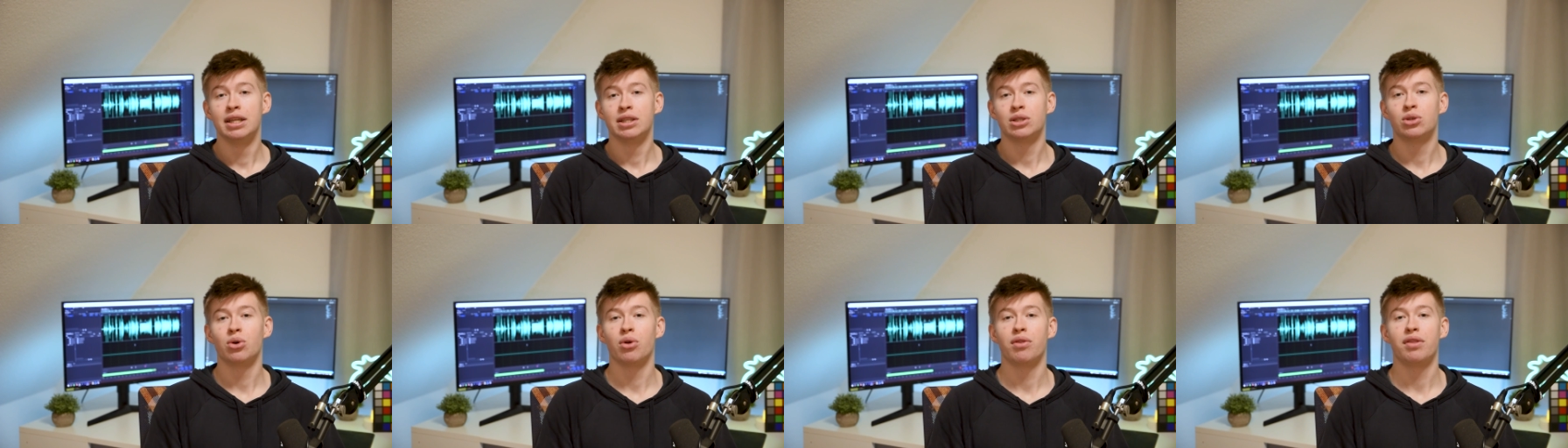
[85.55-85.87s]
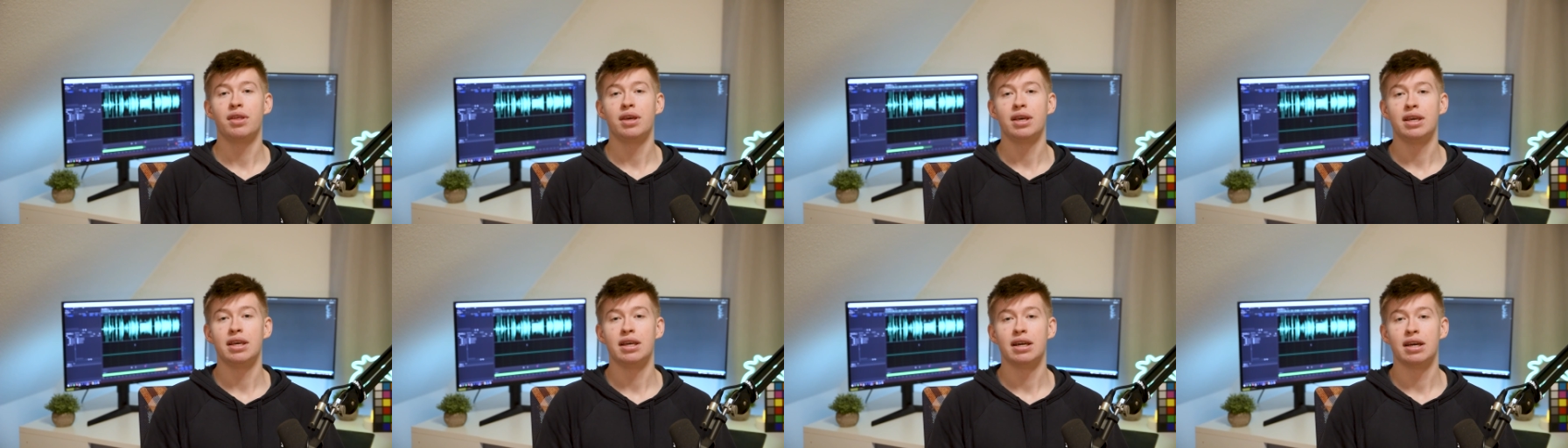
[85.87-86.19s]
to
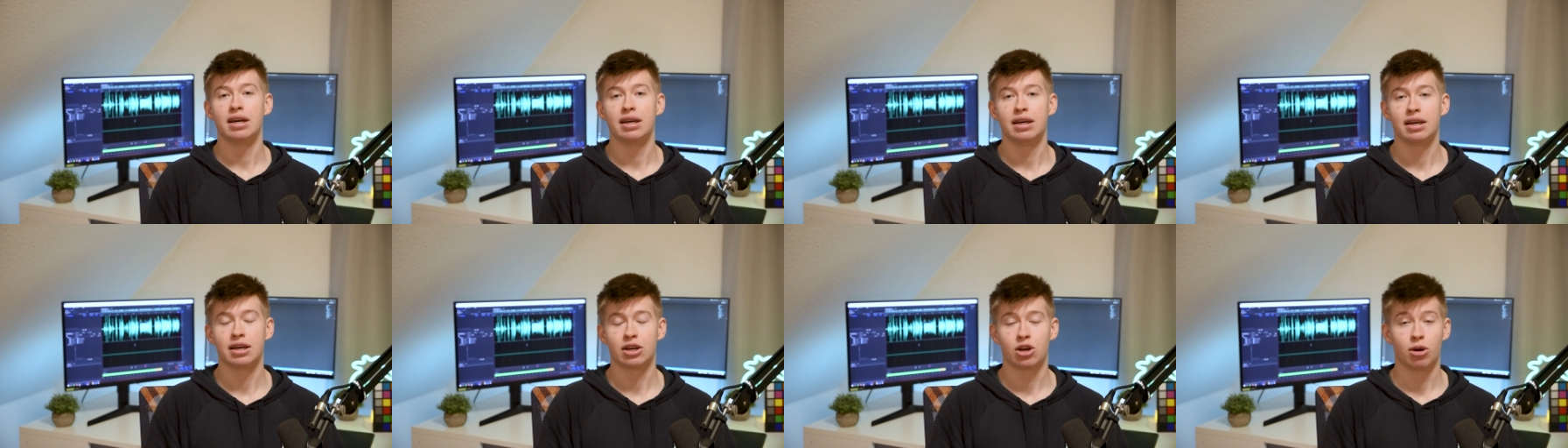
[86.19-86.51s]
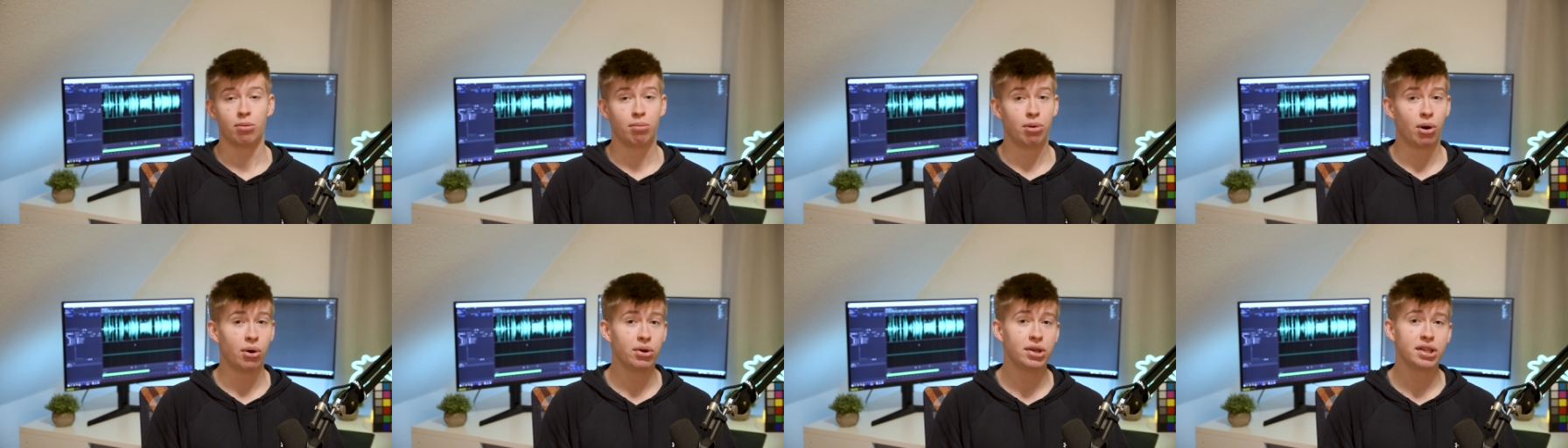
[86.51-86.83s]
the
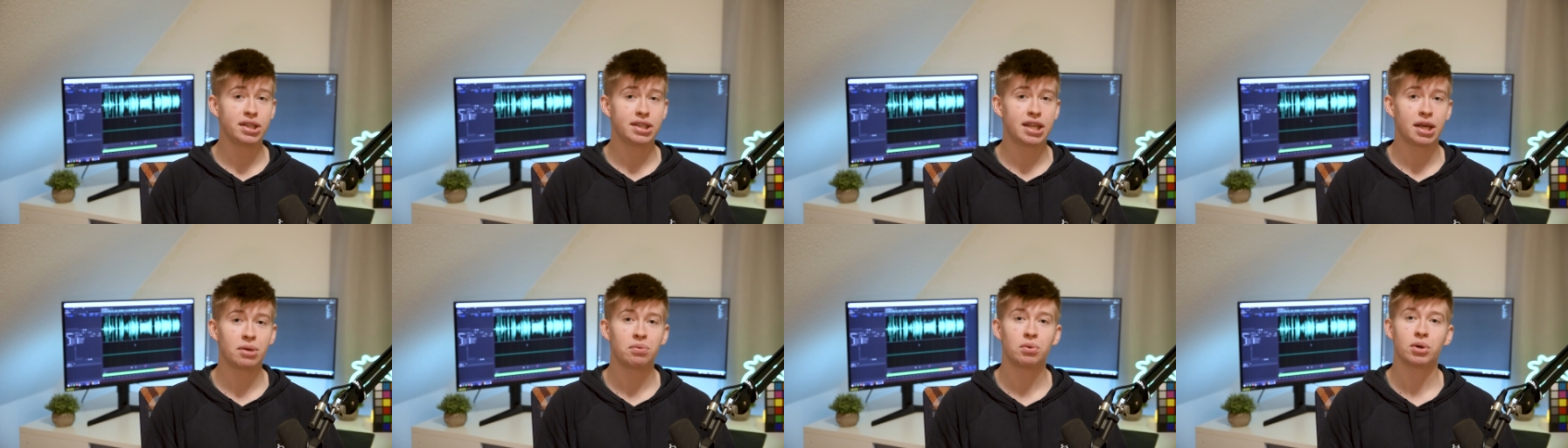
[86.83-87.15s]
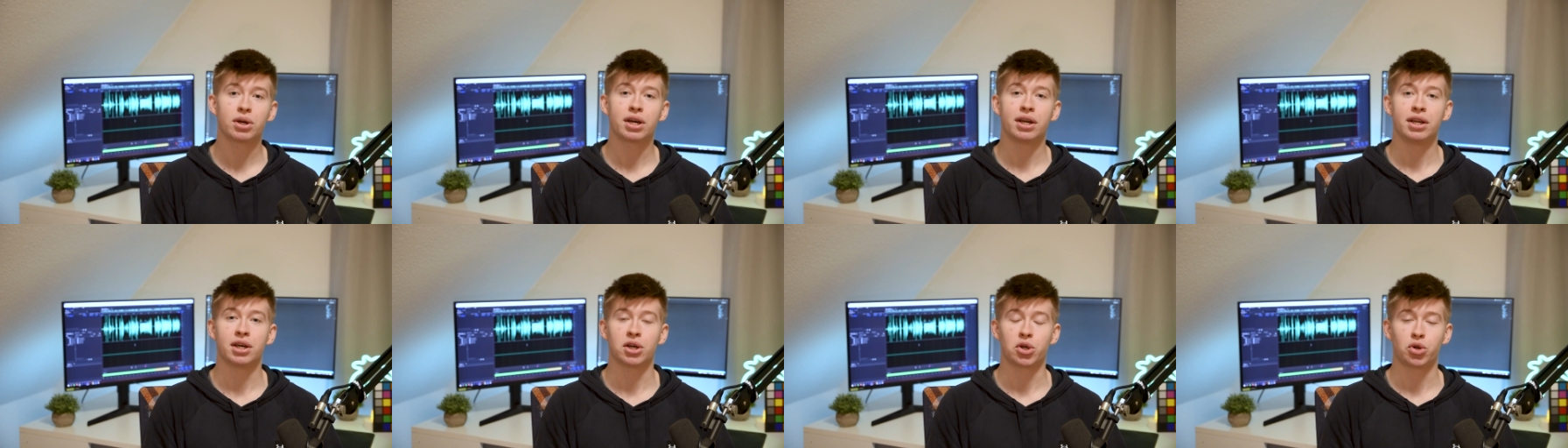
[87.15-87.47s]
component that
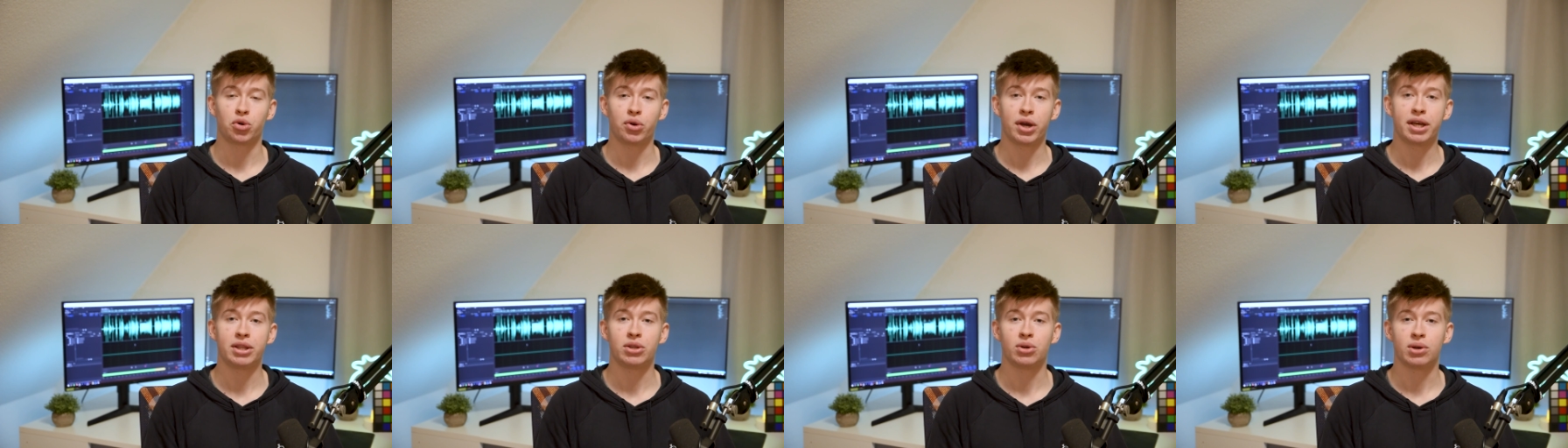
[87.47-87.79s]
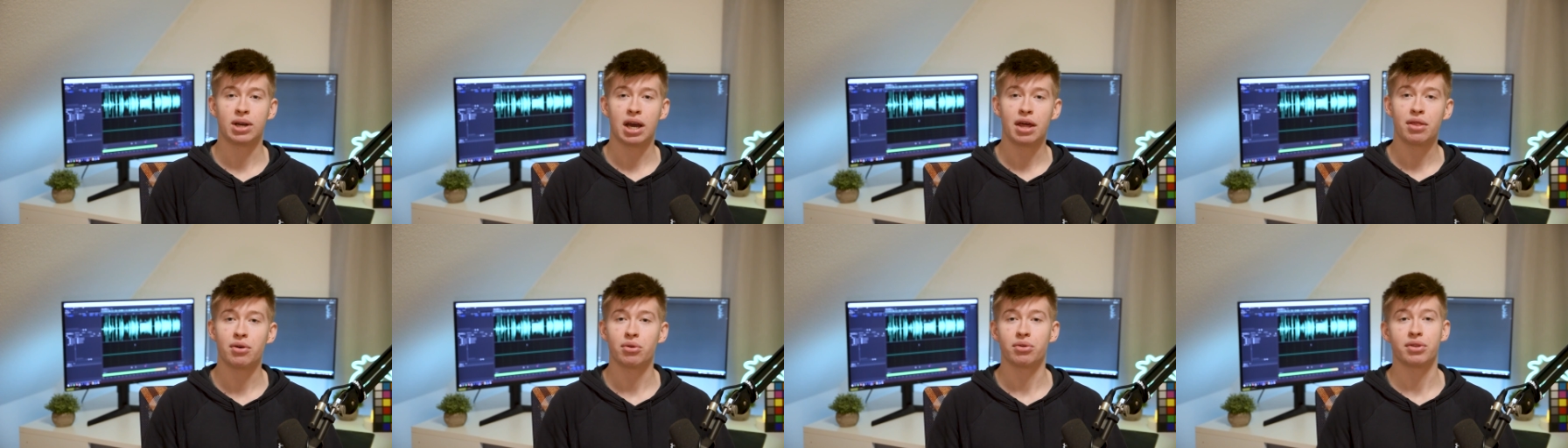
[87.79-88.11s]
we're gonna create
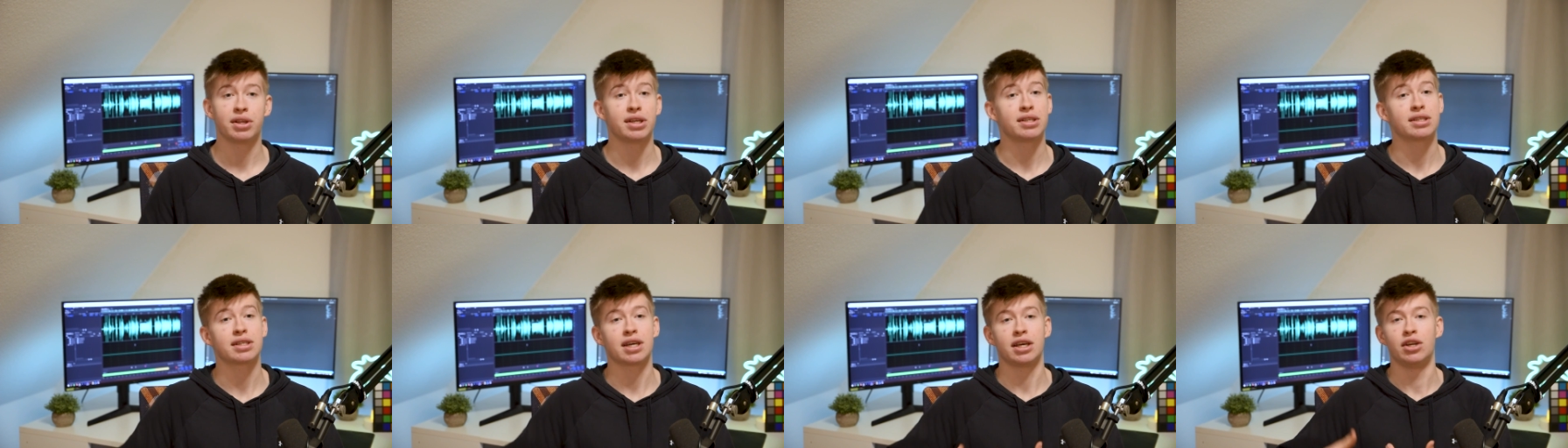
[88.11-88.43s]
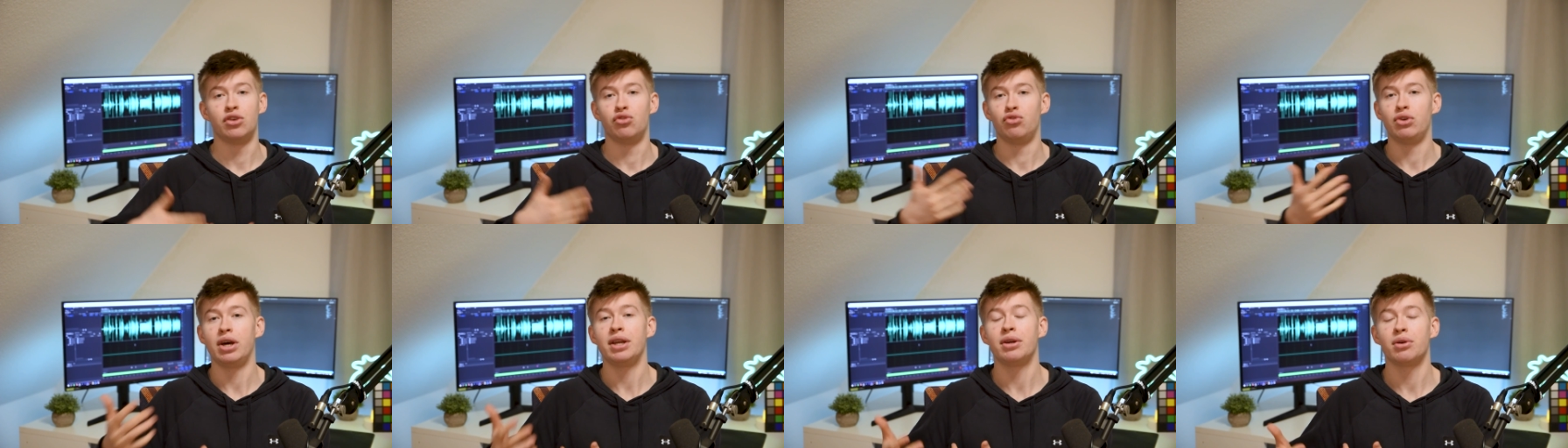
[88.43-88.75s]
together that's
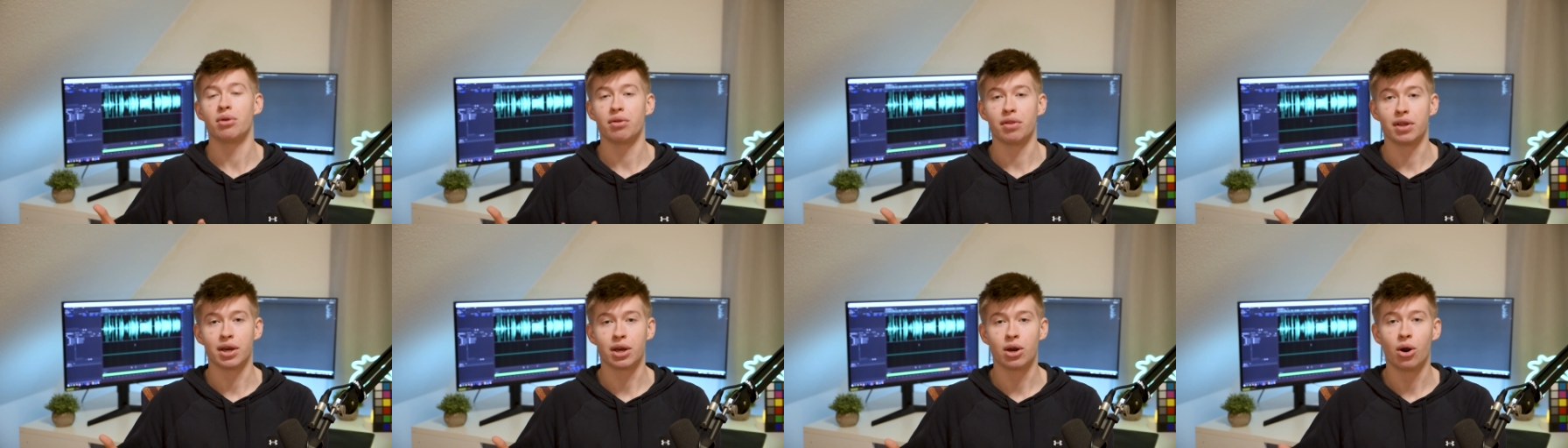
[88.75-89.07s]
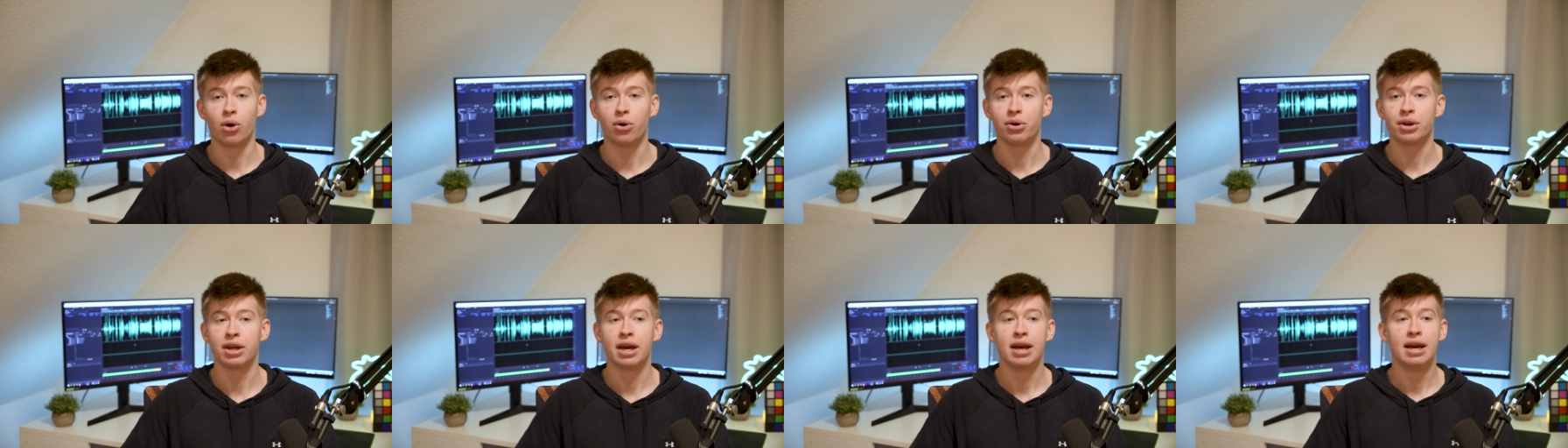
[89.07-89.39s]
gonna render the
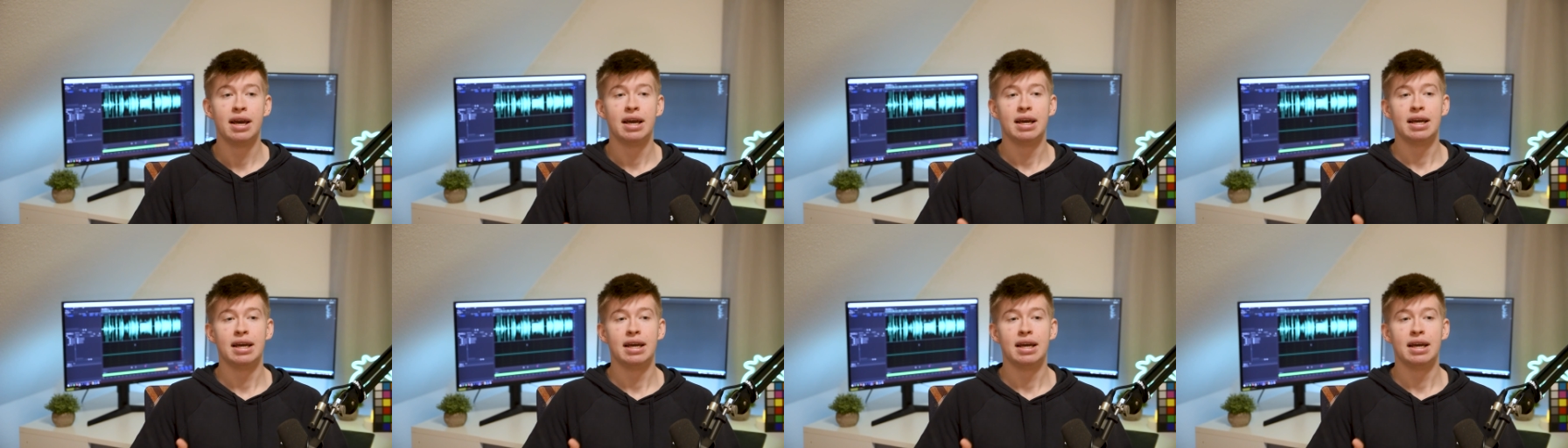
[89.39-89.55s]
code,